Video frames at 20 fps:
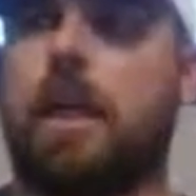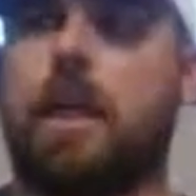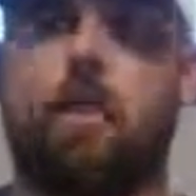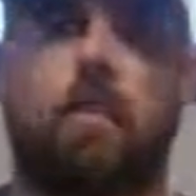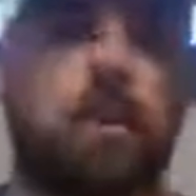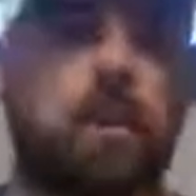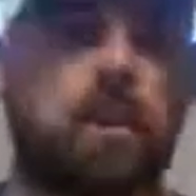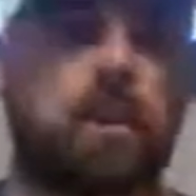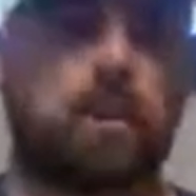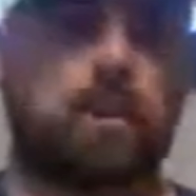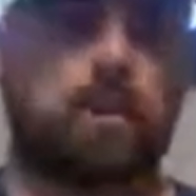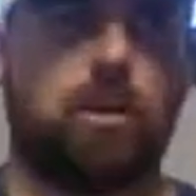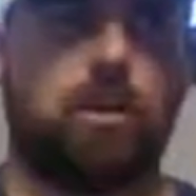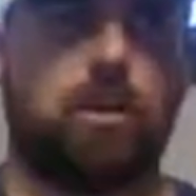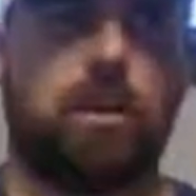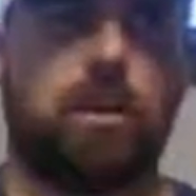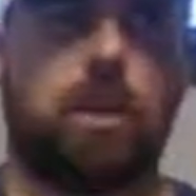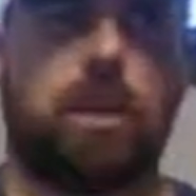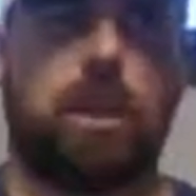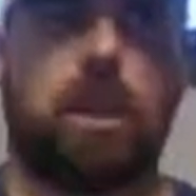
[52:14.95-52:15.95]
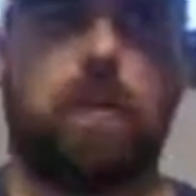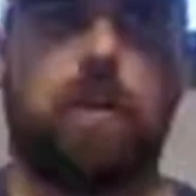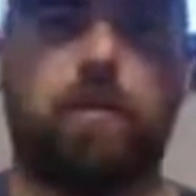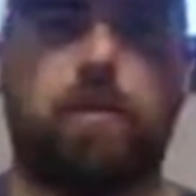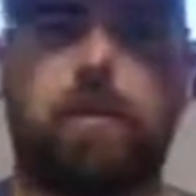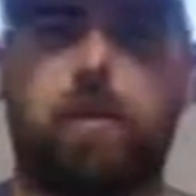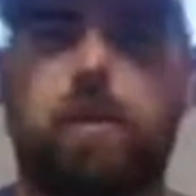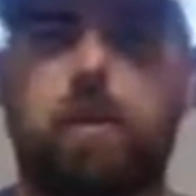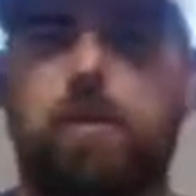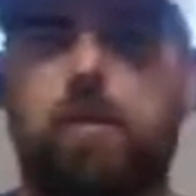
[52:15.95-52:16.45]
he raced a junior sedan
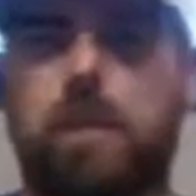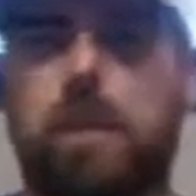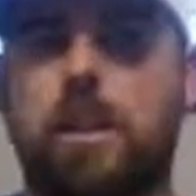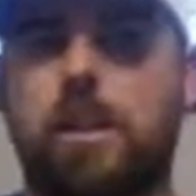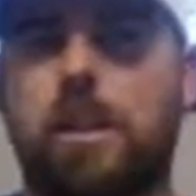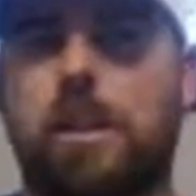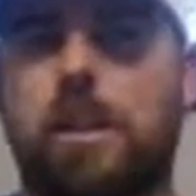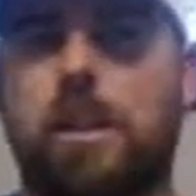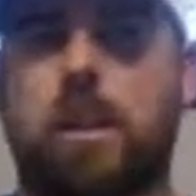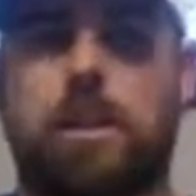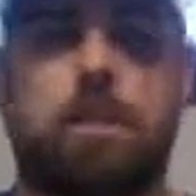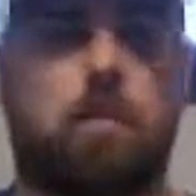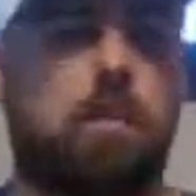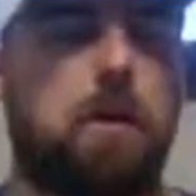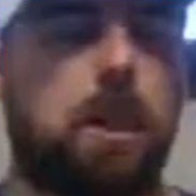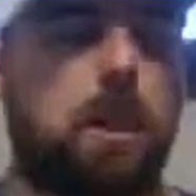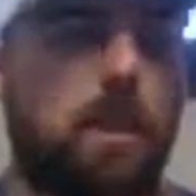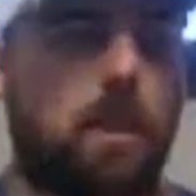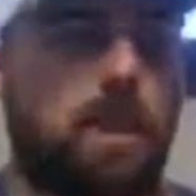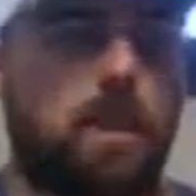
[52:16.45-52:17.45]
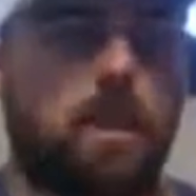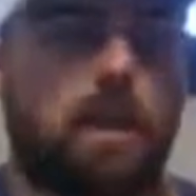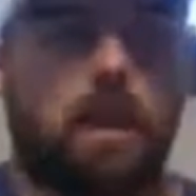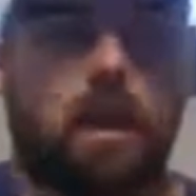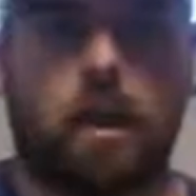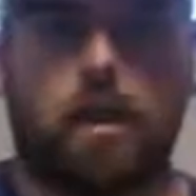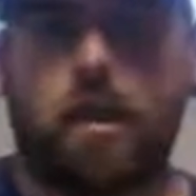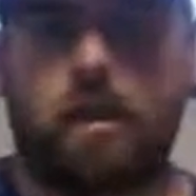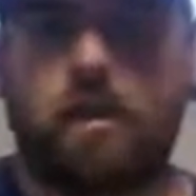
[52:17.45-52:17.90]
for a little bit, didn't he? Many years ago.